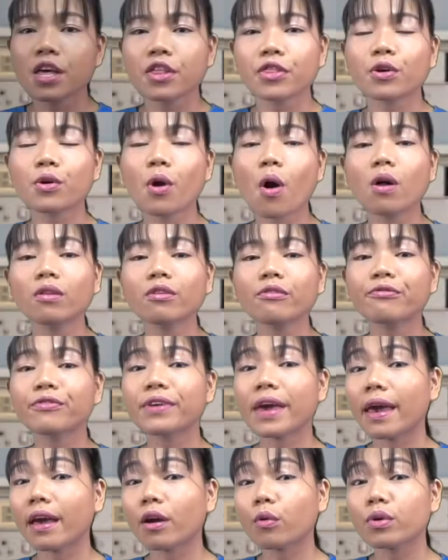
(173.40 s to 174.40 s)
The goal of
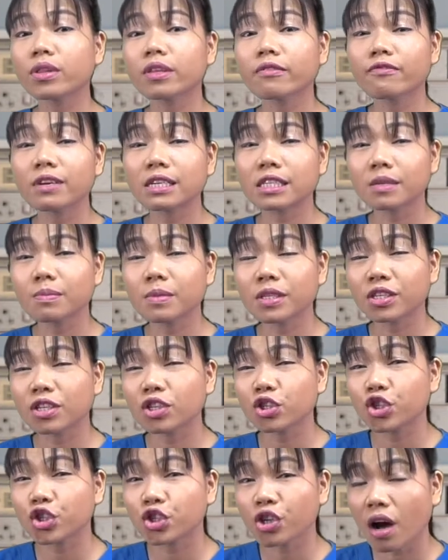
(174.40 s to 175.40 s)
care when the victim is
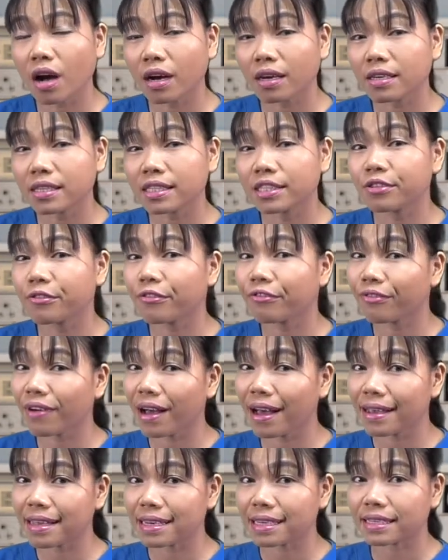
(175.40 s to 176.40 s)
in shock is to
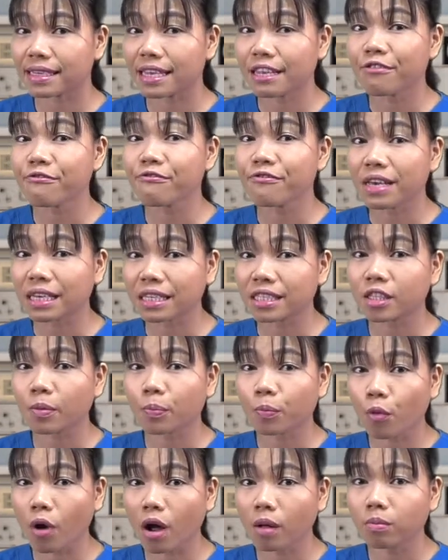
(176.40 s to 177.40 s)
find and fix the
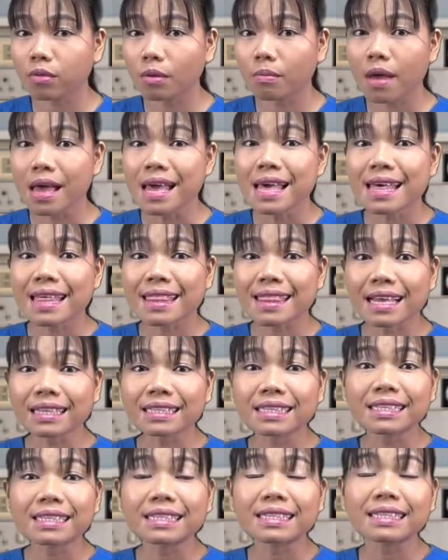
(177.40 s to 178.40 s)
problem
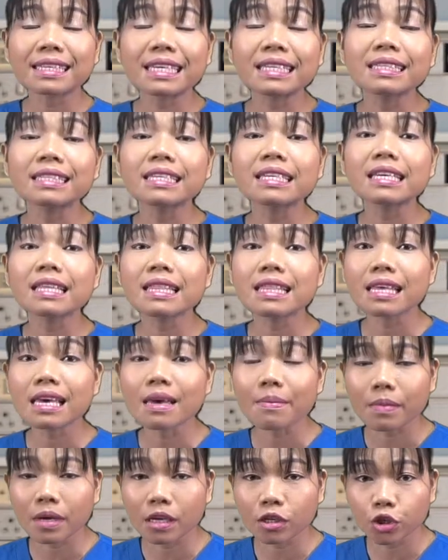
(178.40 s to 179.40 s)
that's sending
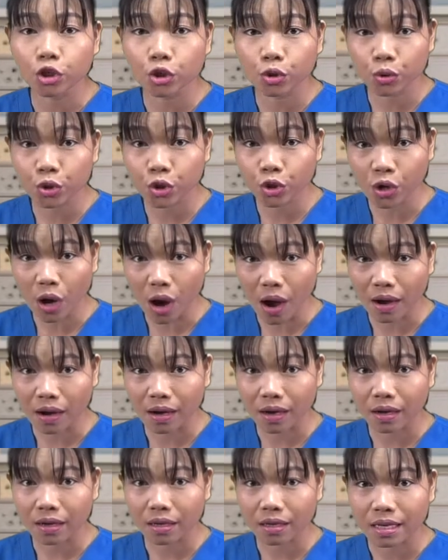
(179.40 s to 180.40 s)
them into shock.
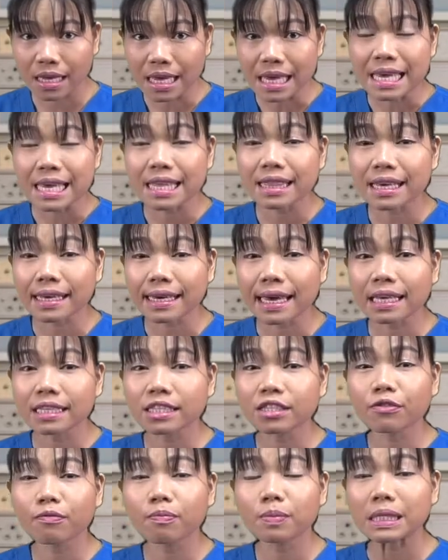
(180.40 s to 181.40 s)
In the
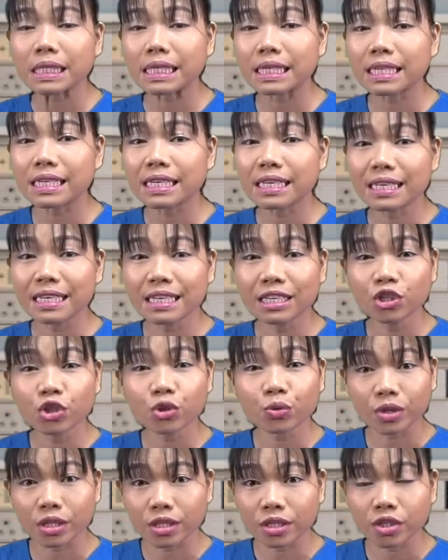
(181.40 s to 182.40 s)
case of bleeding
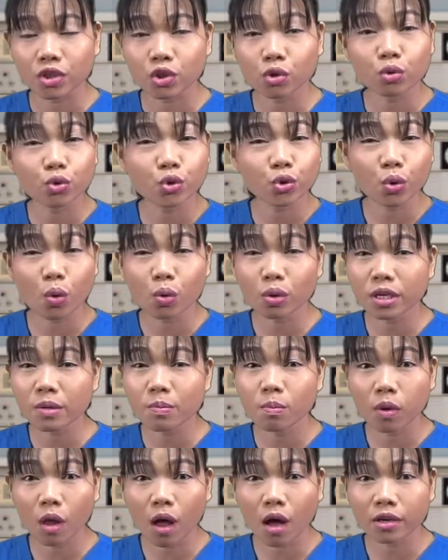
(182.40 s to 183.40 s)
injuries,
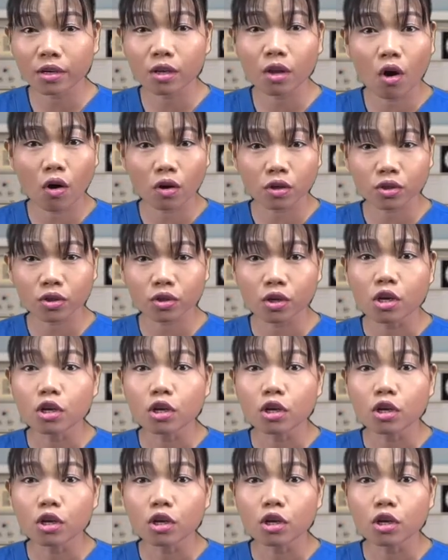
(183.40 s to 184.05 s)
controlling blood loss